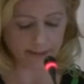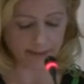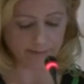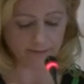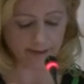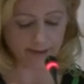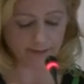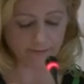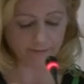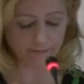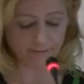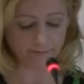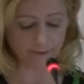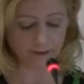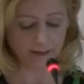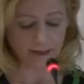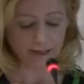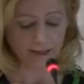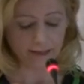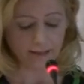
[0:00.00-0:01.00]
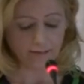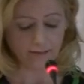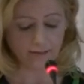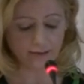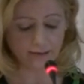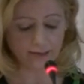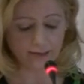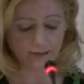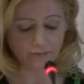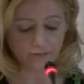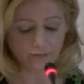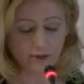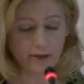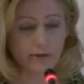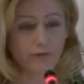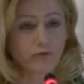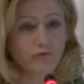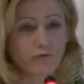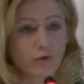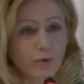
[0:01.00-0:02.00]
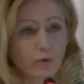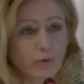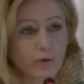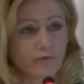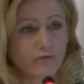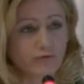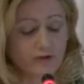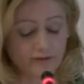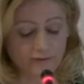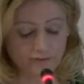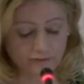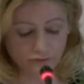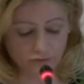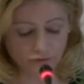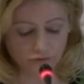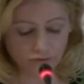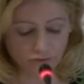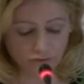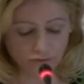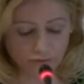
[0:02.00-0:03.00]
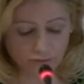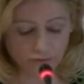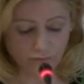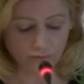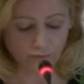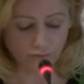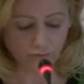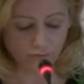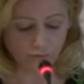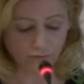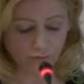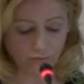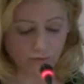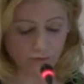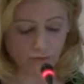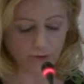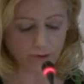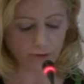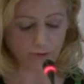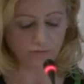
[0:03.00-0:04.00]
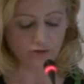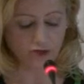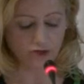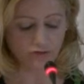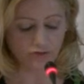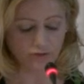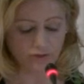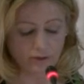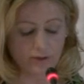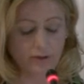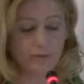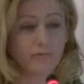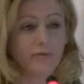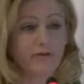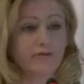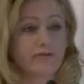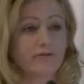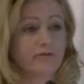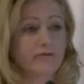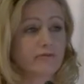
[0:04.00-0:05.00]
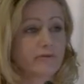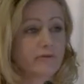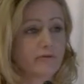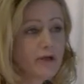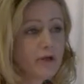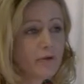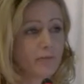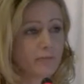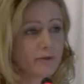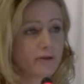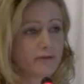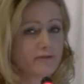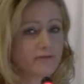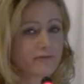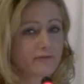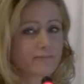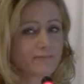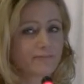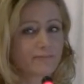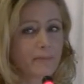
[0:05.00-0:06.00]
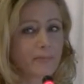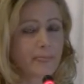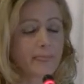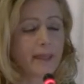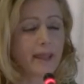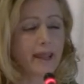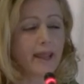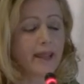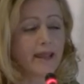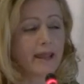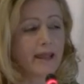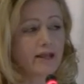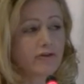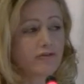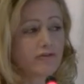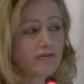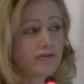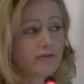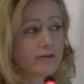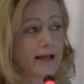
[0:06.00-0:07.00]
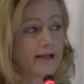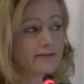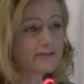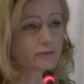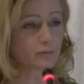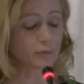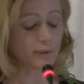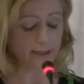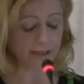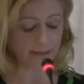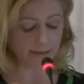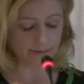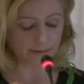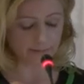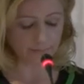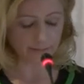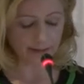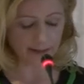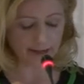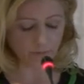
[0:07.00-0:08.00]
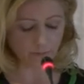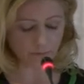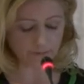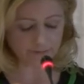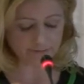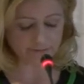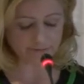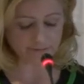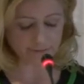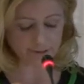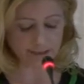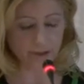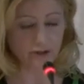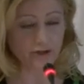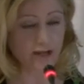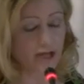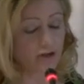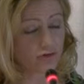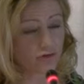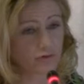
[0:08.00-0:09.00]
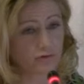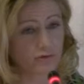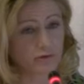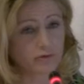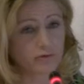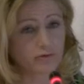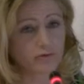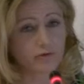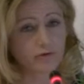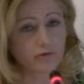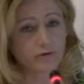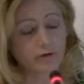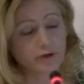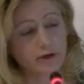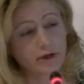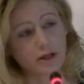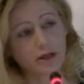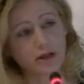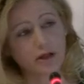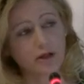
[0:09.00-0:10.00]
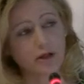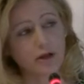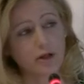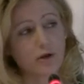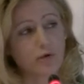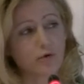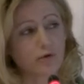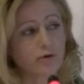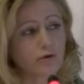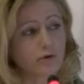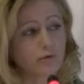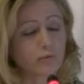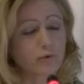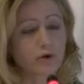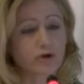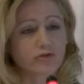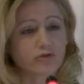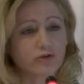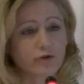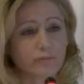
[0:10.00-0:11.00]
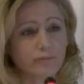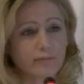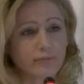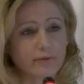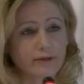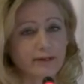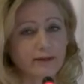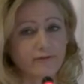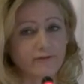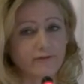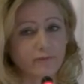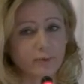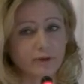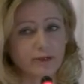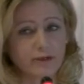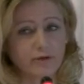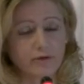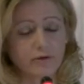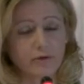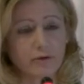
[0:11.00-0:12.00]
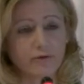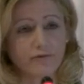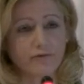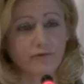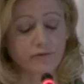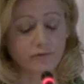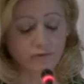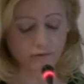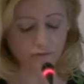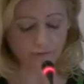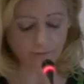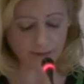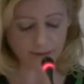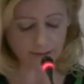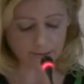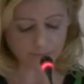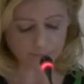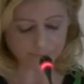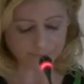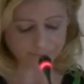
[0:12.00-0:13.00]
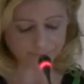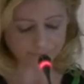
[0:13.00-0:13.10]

and that is the need and the role of research for innovation and business development. And just last week, I was in a national or local workshop in Sweden called Sundsvall.